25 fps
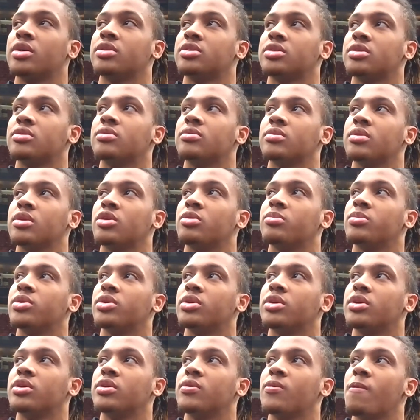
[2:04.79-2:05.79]
So a little bit.
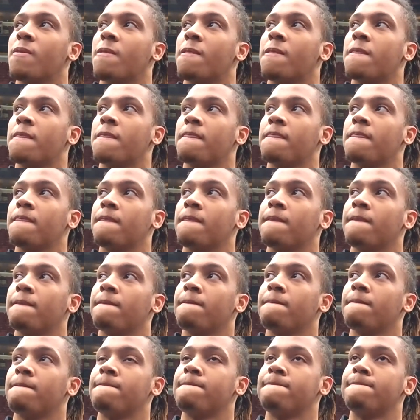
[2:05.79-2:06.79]
Yeah. What do
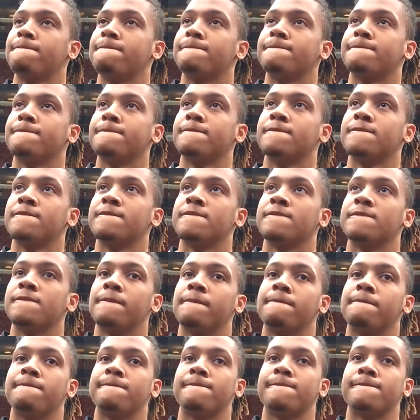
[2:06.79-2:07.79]
you like about jo-
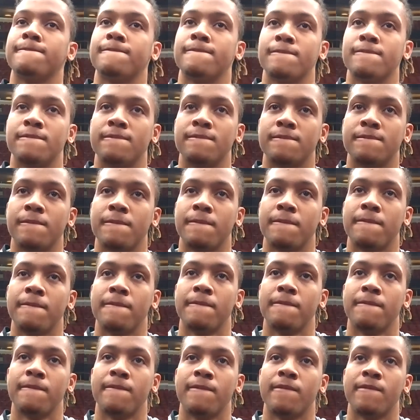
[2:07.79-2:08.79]
Josh's game,
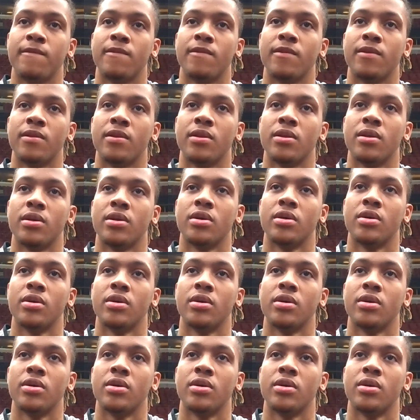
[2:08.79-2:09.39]
Josh Richard?